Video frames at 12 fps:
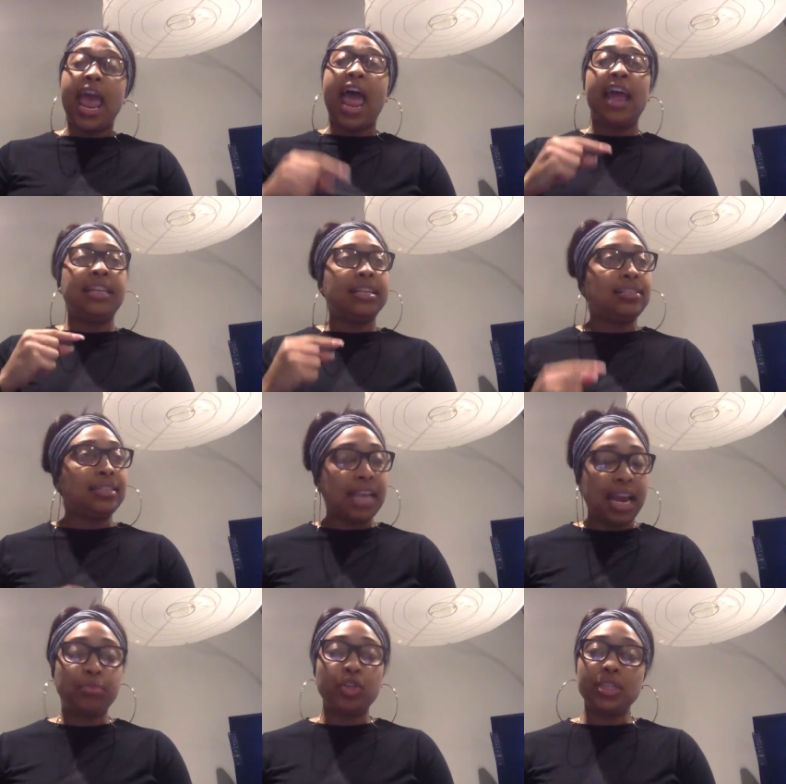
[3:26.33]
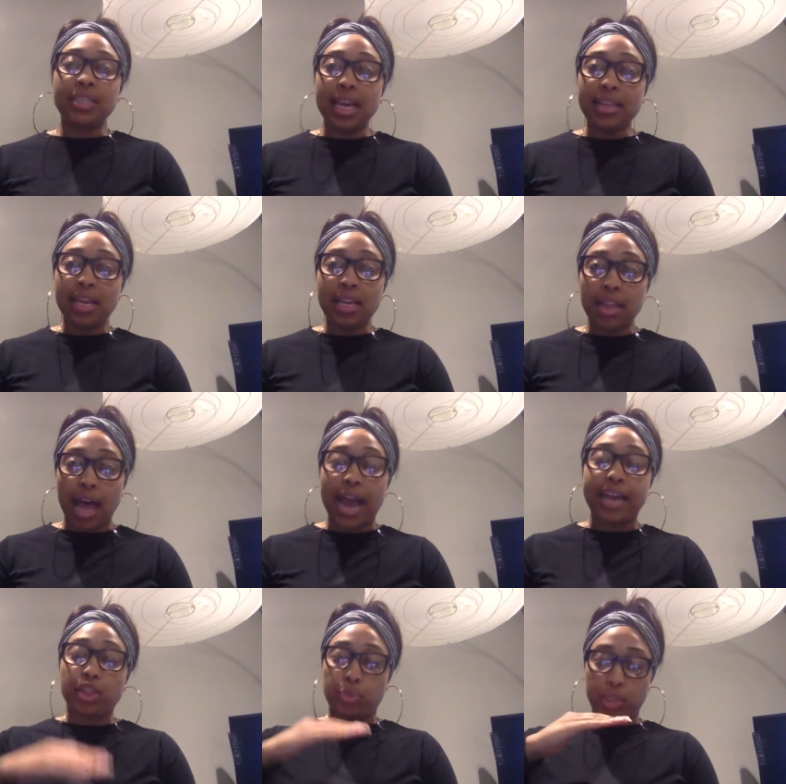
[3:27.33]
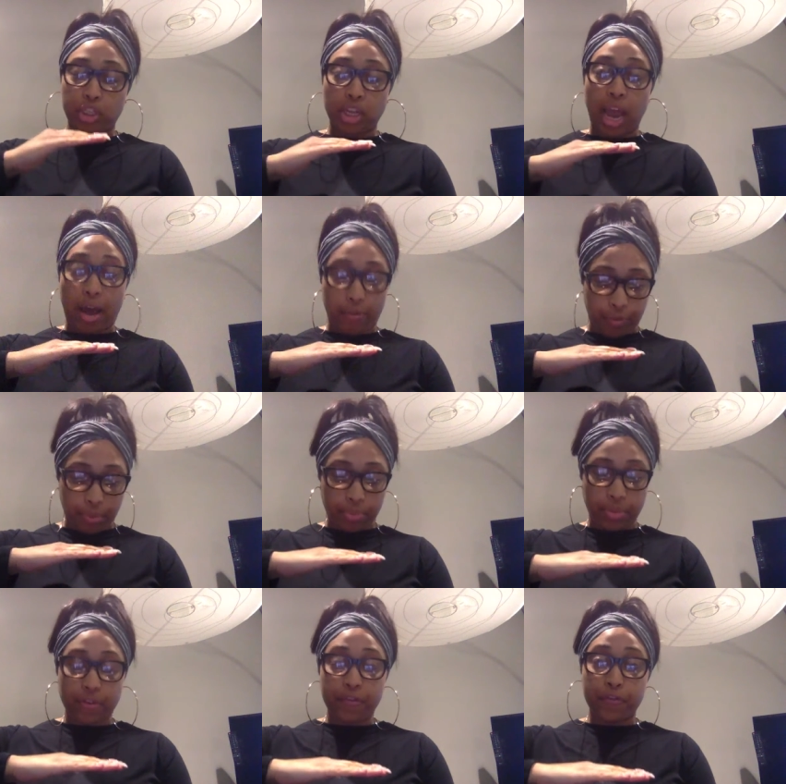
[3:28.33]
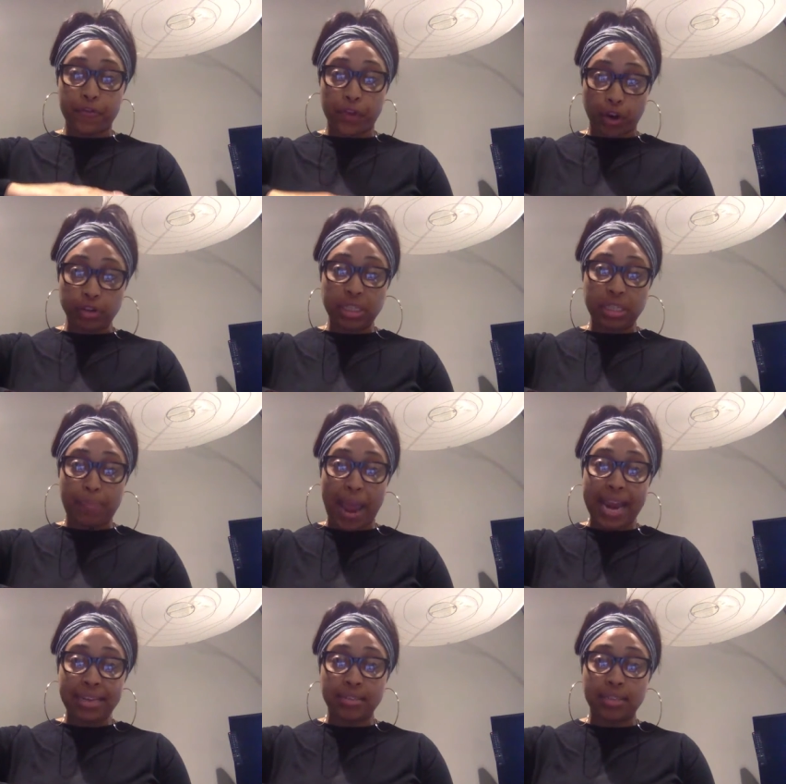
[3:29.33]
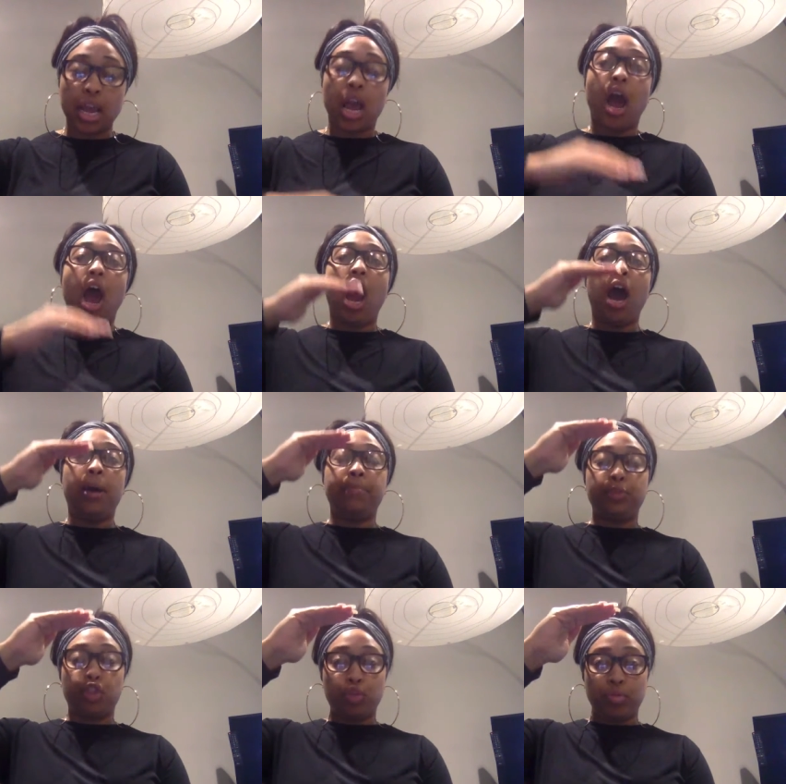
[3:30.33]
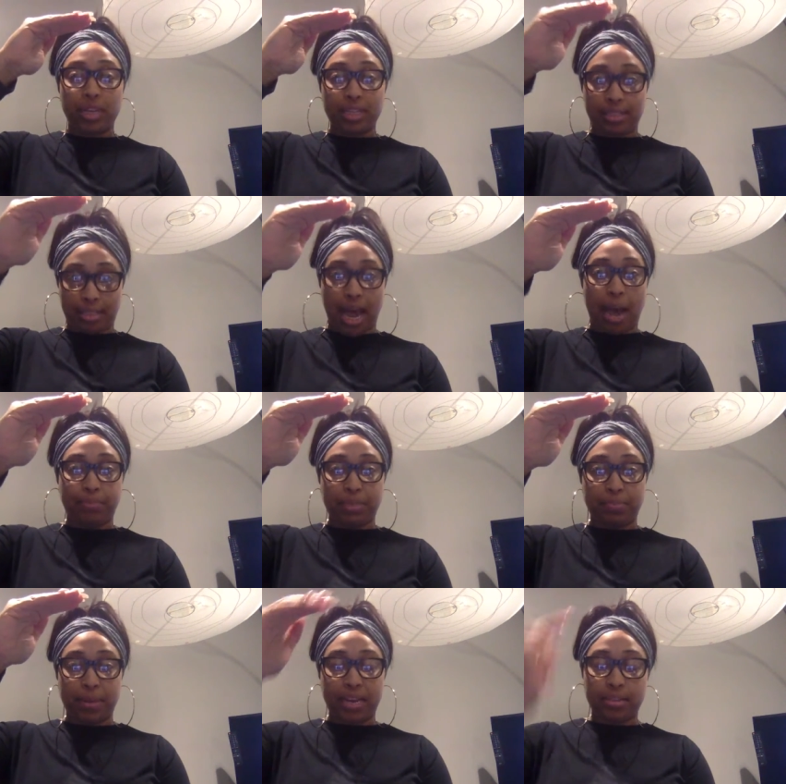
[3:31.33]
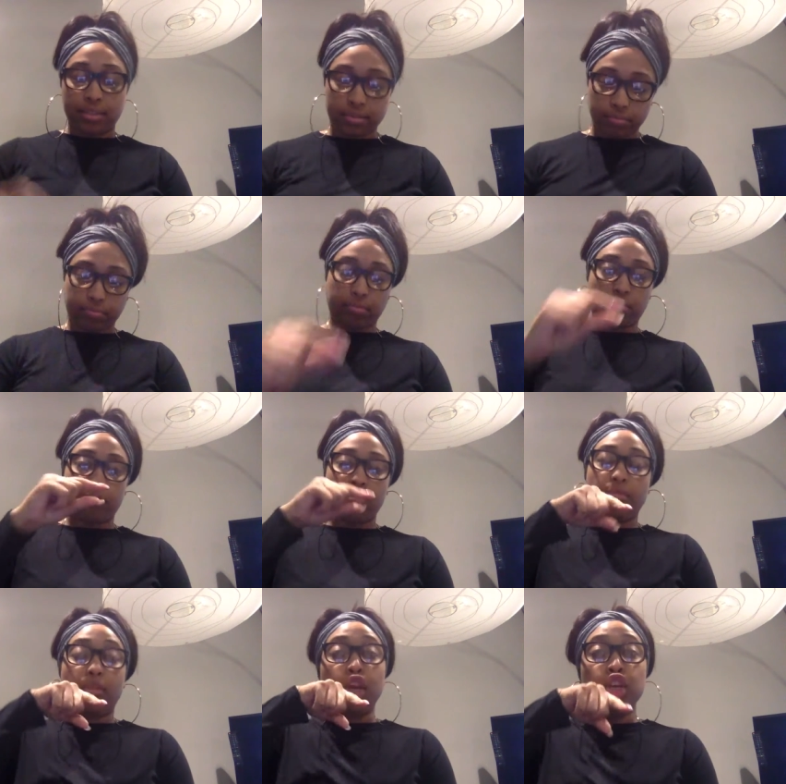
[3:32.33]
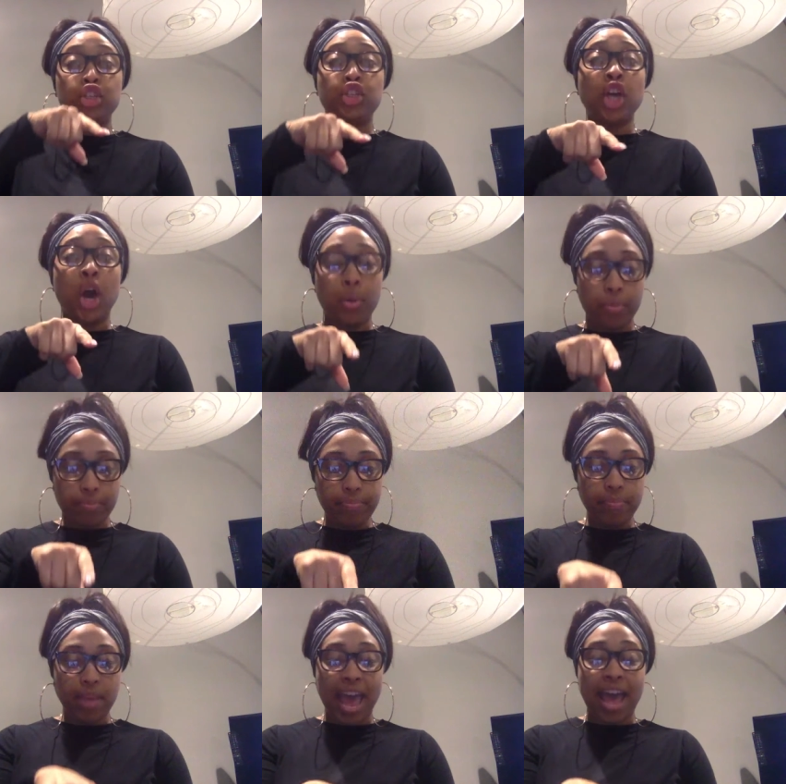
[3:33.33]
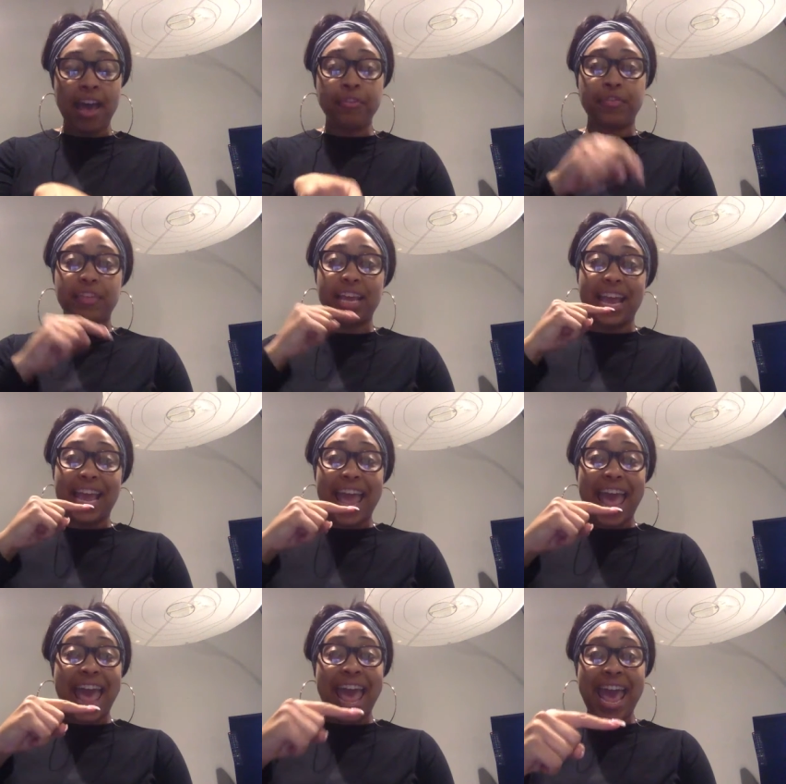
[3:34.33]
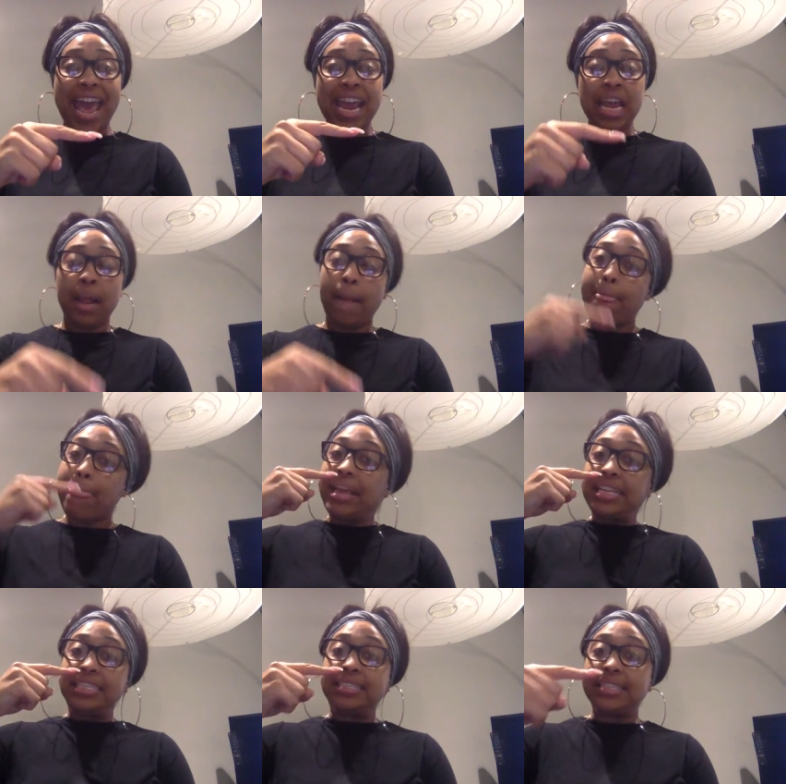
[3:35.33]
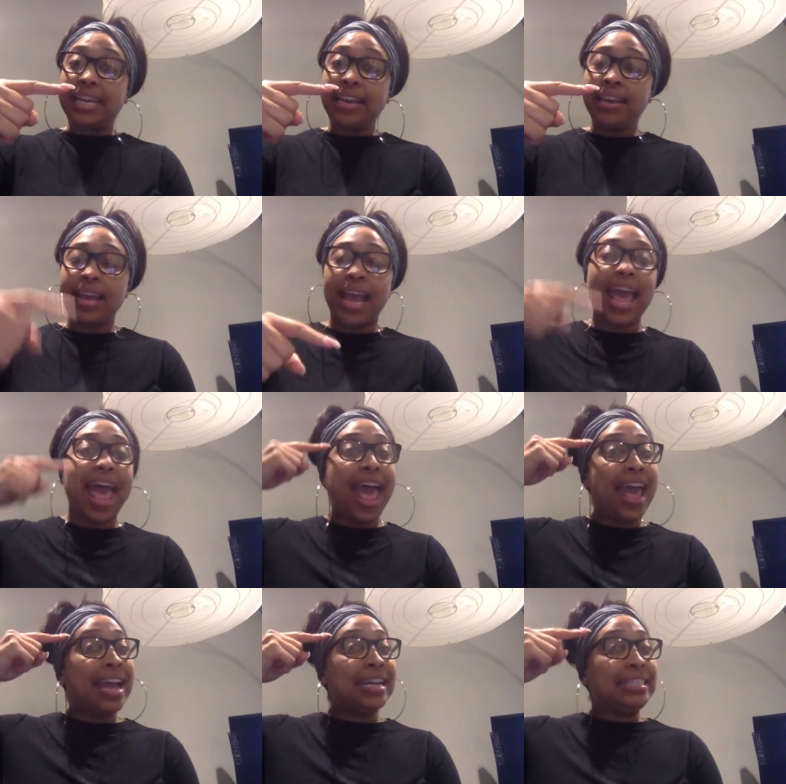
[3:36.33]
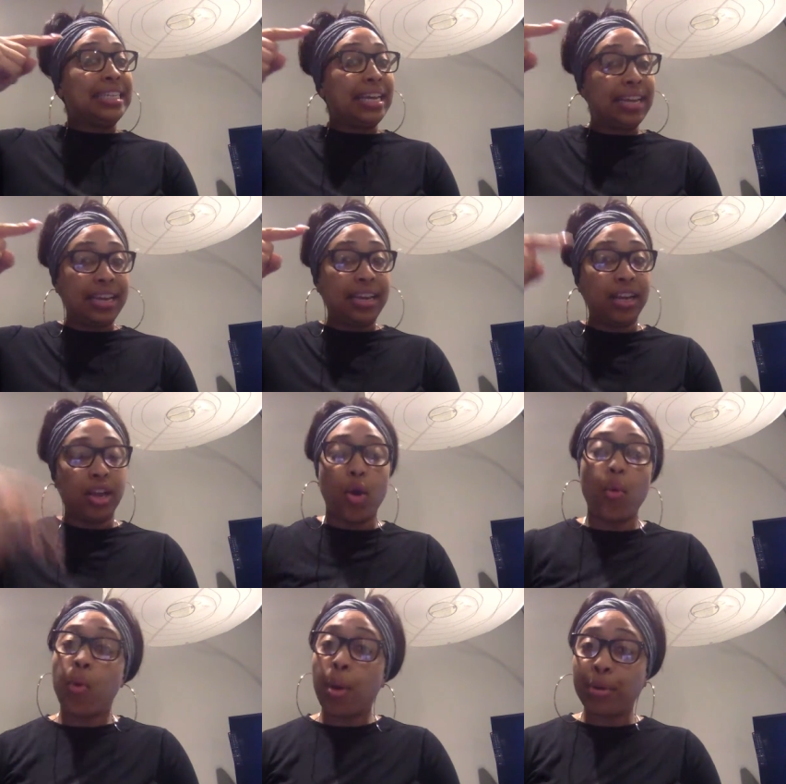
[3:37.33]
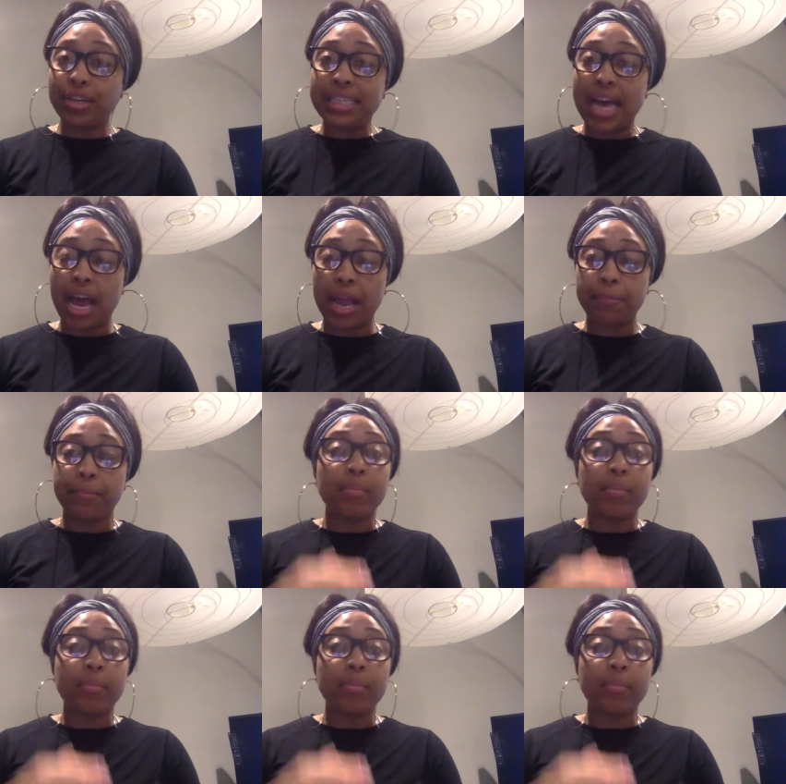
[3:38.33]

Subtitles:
And the same, just like the lines, we count from the first space up to the top space. So, F, A, C, and E. One more time.